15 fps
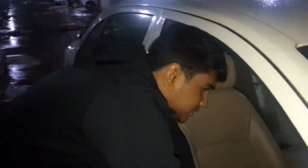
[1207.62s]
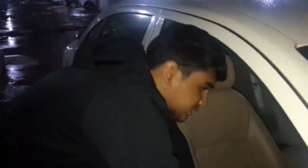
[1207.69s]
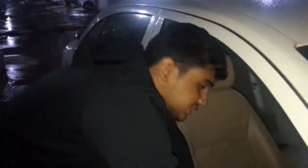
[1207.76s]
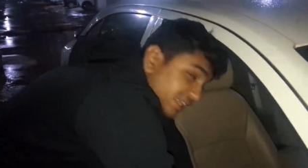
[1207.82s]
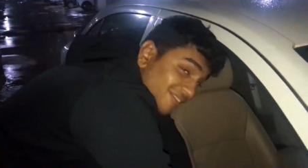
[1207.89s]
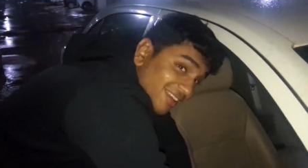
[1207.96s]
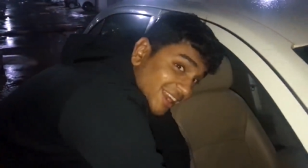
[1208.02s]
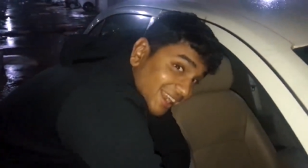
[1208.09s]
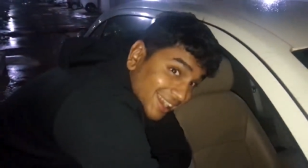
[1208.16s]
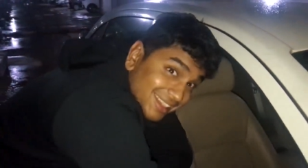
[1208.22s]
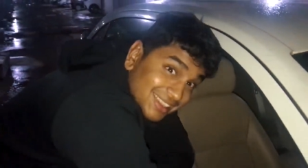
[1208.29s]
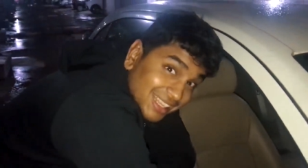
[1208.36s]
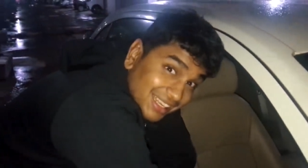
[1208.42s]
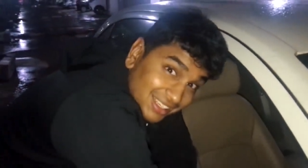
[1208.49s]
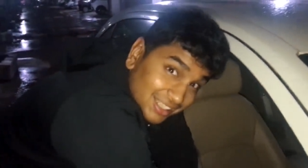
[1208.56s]
seven hundred
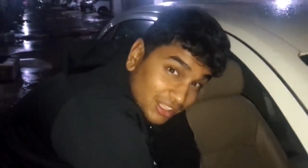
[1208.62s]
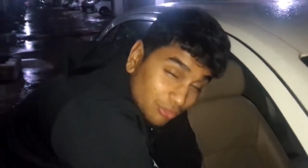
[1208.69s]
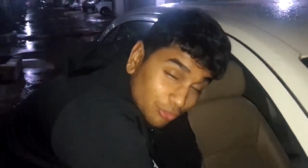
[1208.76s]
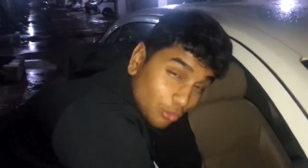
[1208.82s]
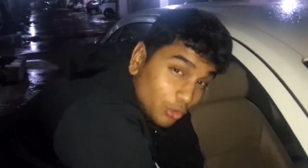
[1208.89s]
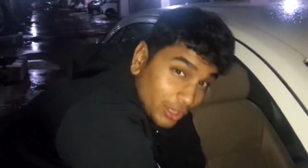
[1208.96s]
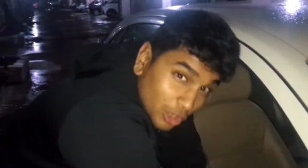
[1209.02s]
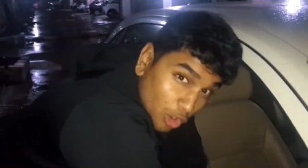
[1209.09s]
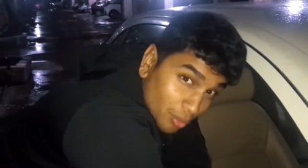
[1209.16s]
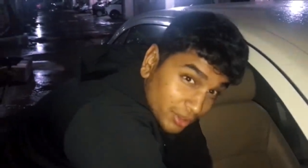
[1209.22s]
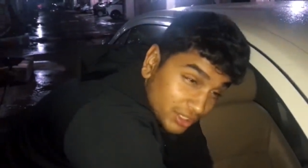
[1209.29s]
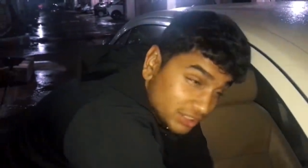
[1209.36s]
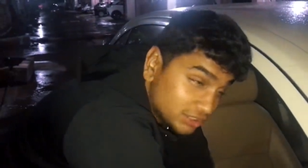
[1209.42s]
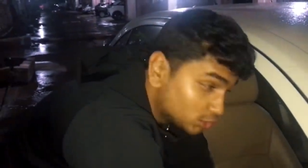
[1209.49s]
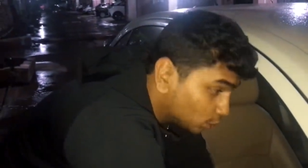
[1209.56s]
thirty-four
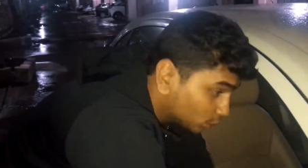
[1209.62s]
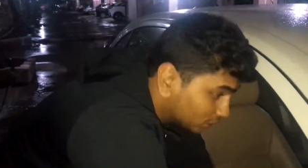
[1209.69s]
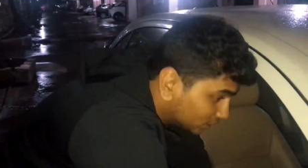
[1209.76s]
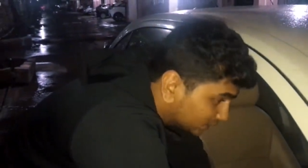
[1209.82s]
kilometers total